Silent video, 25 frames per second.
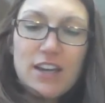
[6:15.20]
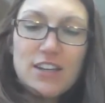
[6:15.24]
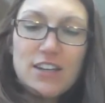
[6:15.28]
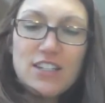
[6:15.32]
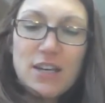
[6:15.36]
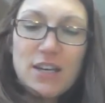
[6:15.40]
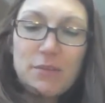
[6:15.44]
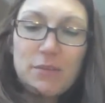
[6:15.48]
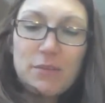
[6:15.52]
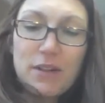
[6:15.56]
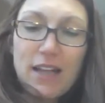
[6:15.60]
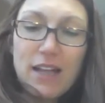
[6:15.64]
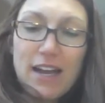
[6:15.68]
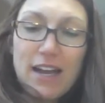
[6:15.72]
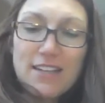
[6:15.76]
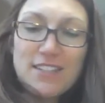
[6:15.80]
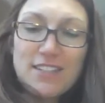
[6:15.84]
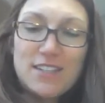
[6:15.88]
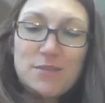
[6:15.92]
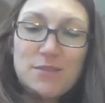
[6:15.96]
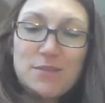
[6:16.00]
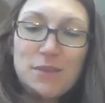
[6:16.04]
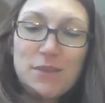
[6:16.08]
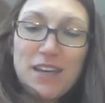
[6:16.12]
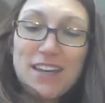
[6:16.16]
Jem
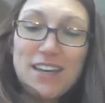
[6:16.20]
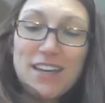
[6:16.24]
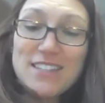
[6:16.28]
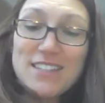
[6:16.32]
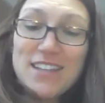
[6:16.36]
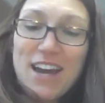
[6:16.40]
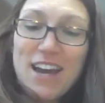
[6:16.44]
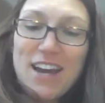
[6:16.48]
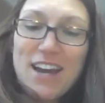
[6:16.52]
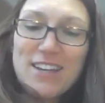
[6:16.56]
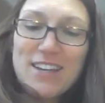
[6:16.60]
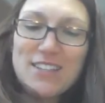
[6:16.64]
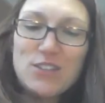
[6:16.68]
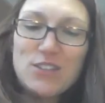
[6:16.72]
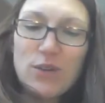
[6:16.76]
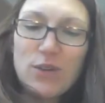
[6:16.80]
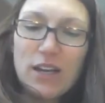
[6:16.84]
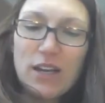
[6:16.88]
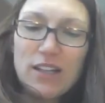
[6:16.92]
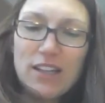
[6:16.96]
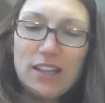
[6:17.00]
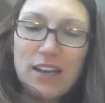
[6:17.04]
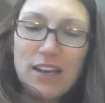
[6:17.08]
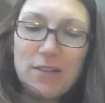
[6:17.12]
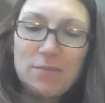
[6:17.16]
glanced at me, his eyes
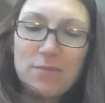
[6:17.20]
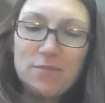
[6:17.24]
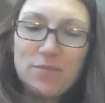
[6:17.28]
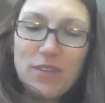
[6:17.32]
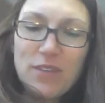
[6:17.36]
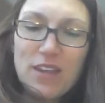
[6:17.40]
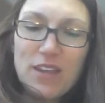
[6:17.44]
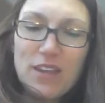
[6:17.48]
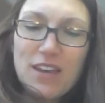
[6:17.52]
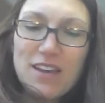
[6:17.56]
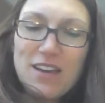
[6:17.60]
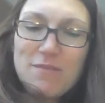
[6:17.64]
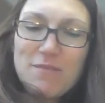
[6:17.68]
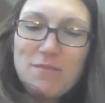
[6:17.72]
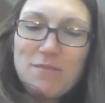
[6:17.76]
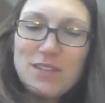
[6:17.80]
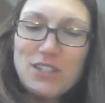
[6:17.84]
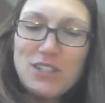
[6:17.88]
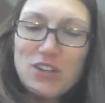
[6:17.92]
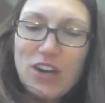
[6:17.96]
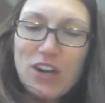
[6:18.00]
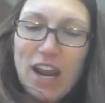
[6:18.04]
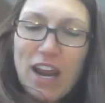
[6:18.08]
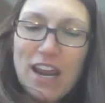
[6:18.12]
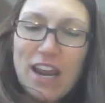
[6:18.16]
twinkling.
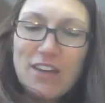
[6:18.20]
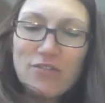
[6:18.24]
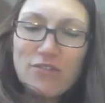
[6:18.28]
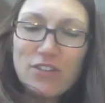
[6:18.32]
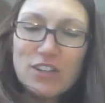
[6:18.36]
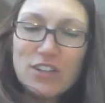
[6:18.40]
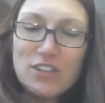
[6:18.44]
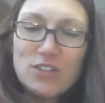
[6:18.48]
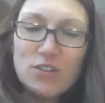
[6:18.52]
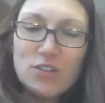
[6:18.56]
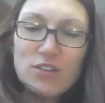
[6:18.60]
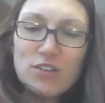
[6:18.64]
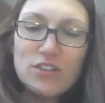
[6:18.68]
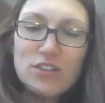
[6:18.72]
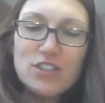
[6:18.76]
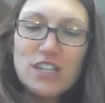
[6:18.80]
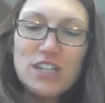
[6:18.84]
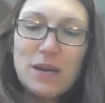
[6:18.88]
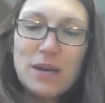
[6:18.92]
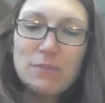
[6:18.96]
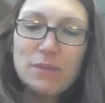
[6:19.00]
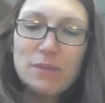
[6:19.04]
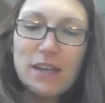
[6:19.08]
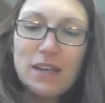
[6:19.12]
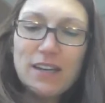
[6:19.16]
"Mr. Avery's sort of
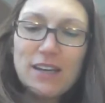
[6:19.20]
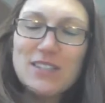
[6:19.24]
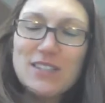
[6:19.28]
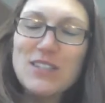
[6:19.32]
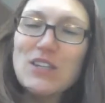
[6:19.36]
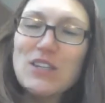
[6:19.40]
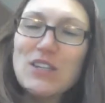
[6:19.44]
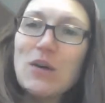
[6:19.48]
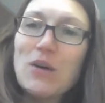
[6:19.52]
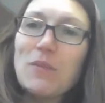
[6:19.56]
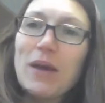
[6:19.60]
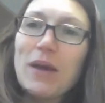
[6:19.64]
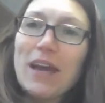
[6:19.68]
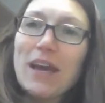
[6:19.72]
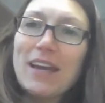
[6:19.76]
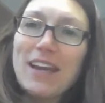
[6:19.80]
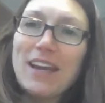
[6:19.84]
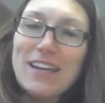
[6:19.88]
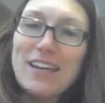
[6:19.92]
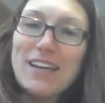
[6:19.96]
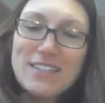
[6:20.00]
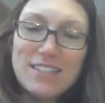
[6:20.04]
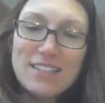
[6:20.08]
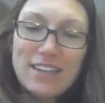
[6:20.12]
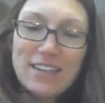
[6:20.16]
shaped like a snowman,
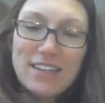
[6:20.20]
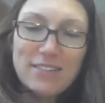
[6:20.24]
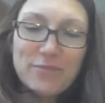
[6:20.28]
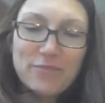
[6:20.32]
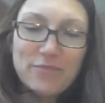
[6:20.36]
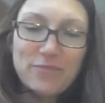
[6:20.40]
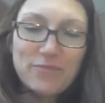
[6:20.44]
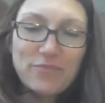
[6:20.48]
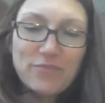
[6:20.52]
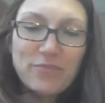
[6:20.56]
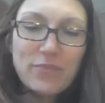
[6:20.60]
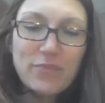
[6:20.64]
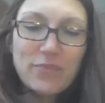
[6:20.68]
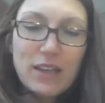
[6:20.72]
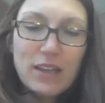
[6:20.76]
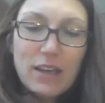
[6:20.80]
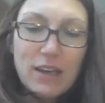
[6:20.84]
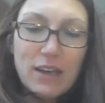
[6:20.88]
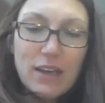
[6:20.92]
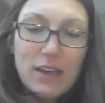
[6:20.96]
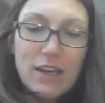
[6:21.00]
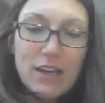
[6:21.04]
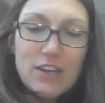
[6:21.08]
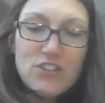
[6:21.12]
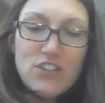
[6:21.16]
ain't he?"
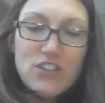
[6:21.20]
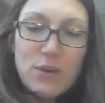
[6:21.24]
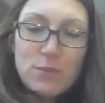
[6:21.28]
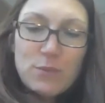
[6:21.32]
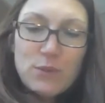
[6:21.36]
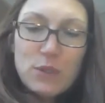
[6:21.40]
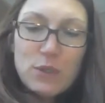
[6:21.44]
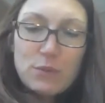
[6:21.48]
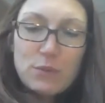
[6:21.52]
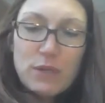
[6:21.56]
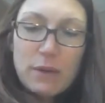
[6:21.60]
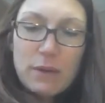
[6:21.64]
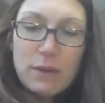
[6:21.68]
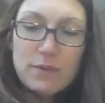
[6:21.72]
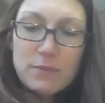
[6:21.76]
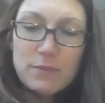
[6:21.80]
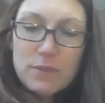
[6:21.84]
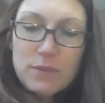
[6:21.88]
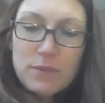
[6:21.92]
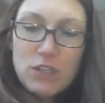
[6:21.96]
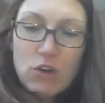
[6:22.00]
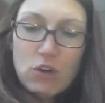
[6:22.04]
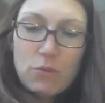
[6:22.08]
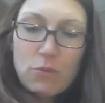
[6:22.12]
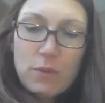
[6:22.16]
Jem scooped up some
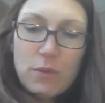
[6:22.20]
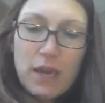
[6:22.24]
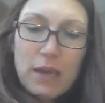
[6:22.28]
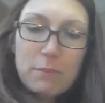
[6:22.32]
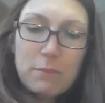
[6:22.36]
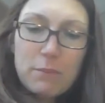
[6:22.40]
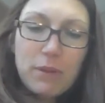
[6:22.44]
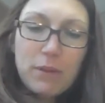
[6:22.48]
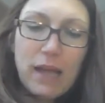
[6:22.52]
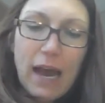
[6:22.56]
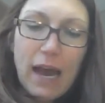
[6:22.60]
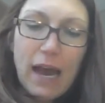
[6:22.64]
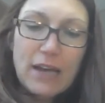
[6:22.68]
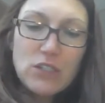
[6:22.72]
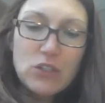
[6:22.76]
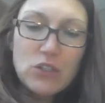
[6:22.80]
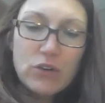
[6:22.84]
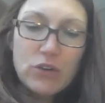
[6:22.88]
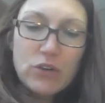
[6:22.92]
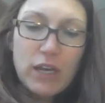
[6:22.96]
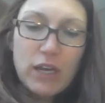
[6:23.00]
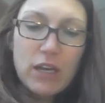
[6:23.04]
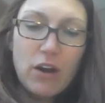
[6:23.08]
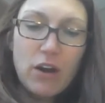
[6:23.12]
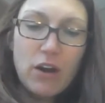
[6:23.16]
snow and began
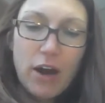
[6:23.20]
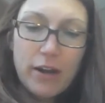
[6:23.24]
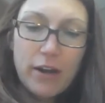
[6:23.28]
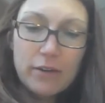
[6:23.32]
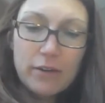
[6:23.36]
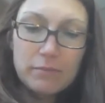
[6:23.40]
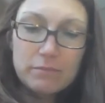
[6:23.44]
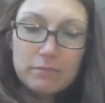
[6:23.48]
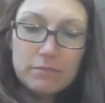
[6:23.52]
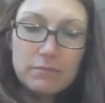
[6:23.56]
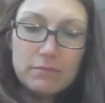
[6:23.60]
plastering it on.